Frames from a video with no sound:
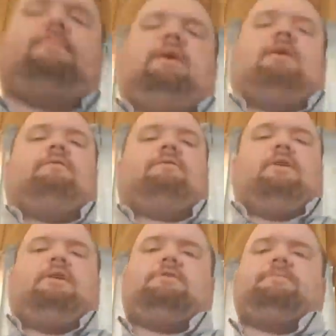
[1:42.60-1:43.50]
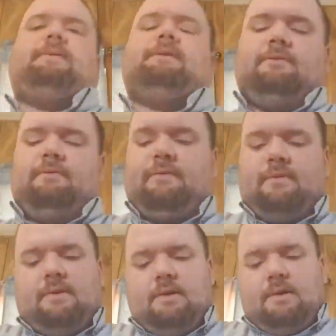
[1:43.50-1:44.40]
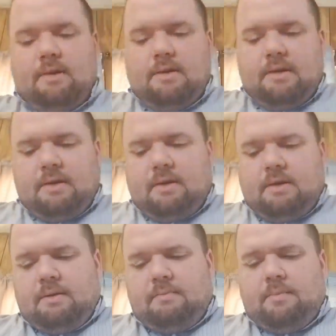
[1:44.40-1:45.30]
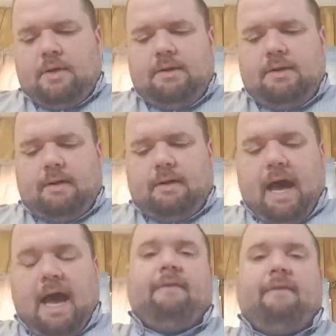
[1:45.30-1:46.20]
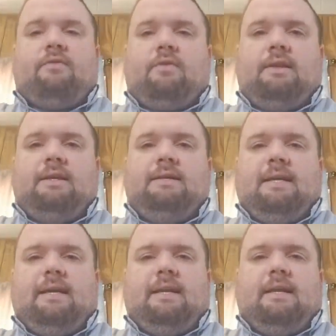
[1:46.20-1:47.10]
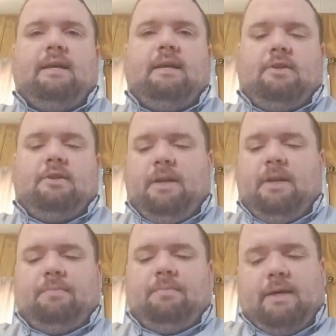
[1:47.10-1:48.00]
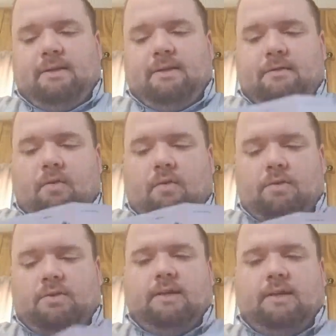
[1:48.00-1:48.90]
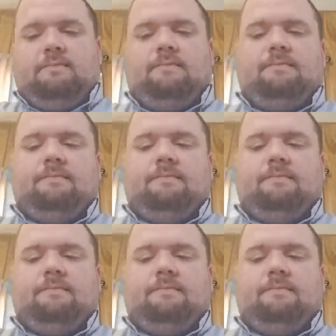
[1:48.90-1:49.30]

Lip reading: overly expensive, but I haven't really seen it too many places for sale.